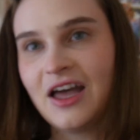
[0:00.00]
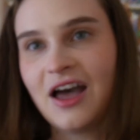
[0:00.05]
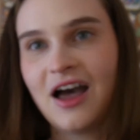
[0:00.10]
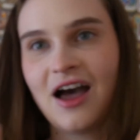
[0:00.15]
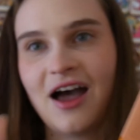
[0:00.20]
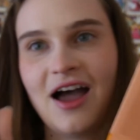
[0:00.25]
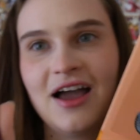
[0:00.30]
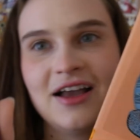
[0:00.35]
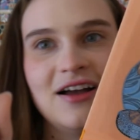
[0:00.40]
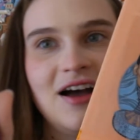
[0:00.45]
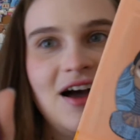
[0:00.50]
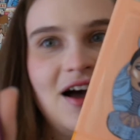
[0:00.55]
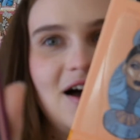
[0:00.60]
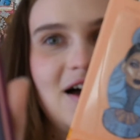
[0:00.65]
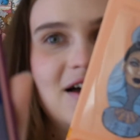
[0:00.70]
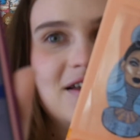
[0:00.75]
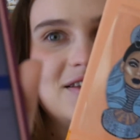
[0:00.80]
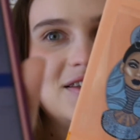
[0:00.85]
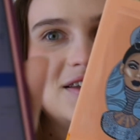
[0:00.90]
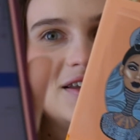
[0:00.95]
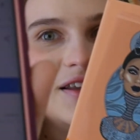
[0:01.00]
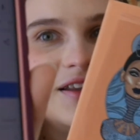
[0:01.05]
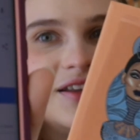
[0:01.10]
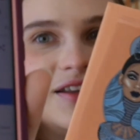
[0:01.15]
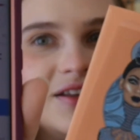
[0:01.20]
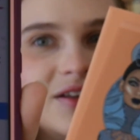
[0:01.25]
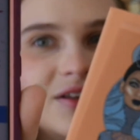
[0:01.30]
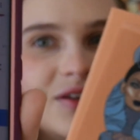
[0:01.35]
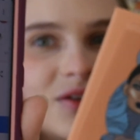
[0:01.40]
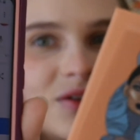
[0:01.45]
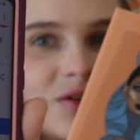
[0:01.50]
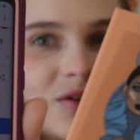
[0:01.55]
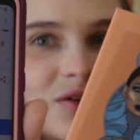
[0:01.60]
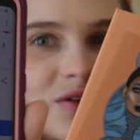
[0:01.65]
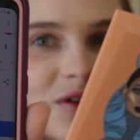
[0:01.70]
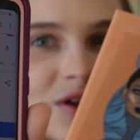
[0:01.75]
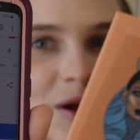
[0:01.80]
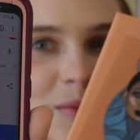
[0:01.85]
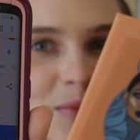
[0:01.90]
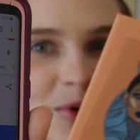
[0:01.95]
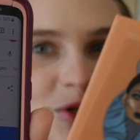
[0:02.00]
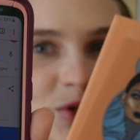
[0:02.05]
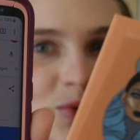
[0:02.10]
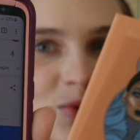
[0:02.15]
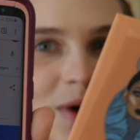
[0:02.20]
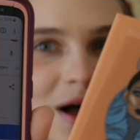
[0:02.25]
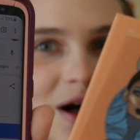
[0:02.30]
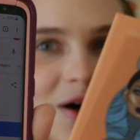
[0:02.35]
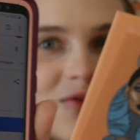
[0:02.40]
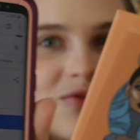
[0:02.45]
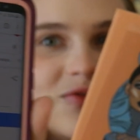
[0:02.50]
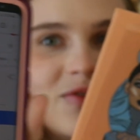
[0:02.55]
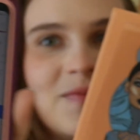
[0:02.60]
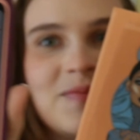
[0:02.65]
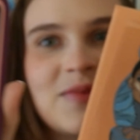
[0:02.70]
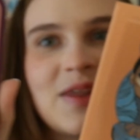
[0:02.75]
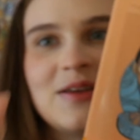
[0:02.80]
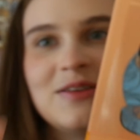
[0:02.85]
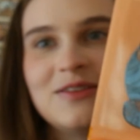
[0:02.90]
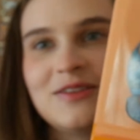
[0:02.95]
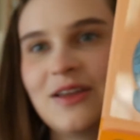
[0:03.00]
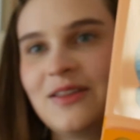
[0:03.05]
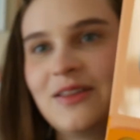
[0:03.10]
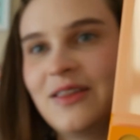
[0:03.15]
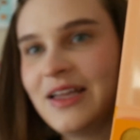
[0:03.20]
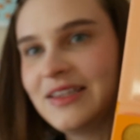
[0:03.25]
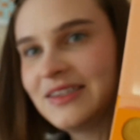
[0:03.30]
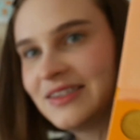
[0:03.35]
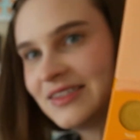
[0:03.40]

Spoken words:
I got number 12. So let's